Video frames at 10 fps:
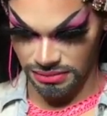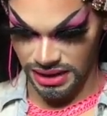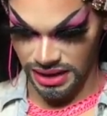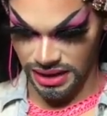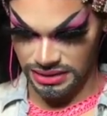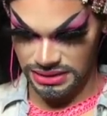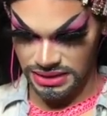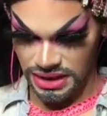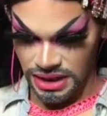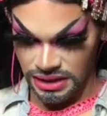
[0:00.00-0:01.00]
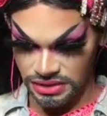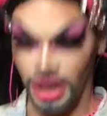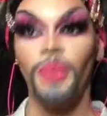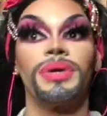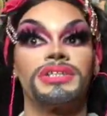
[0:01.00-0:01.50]
We got the
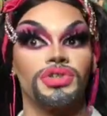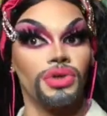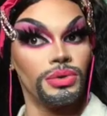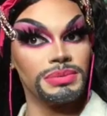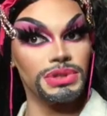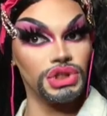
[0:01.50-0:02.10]
Dawn Wings Necrozma